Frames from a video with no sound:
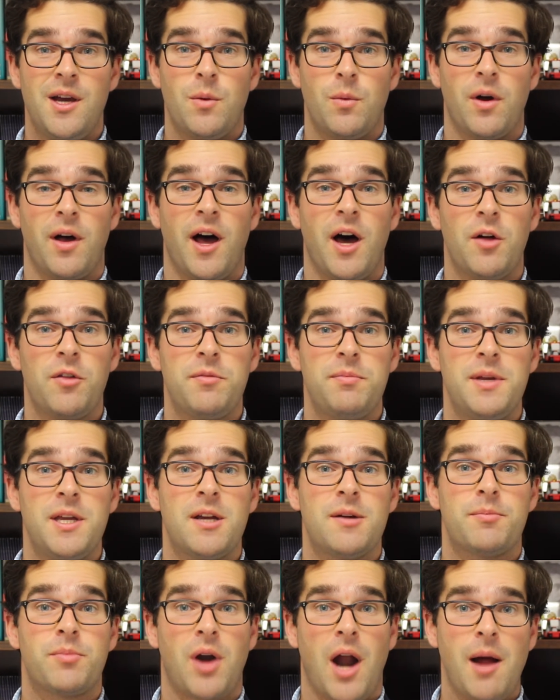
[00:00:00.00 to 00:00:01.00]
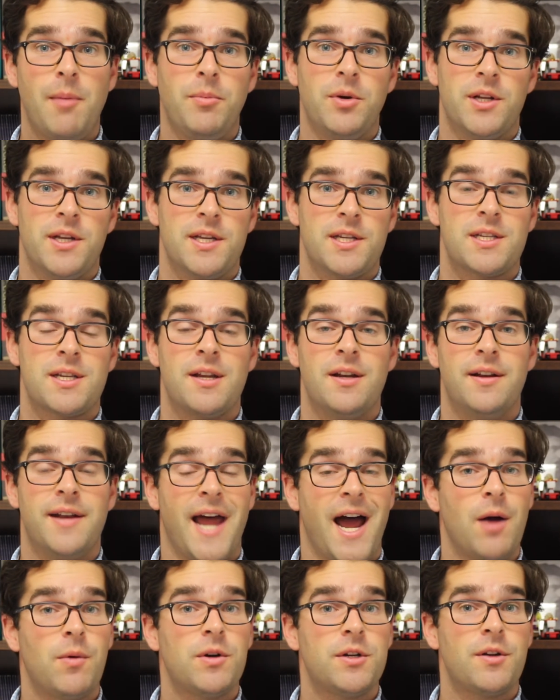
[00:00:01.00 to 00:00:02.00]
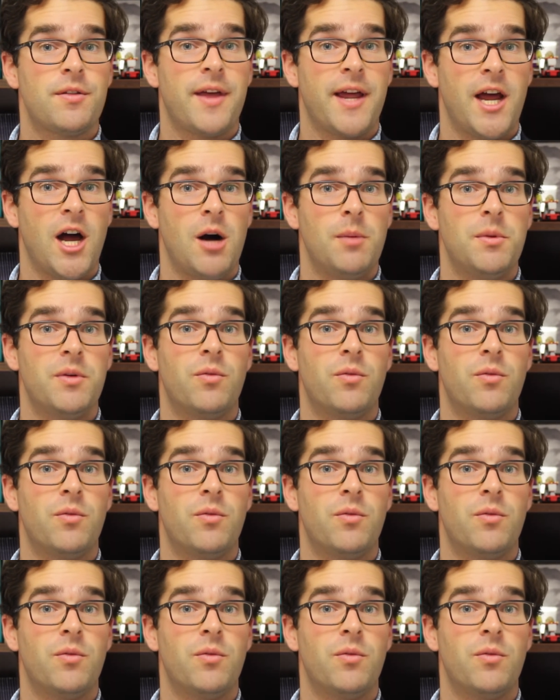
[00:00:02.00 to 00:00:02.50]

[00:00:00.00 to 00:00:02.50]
Will Healthpeak Properties, now under the helm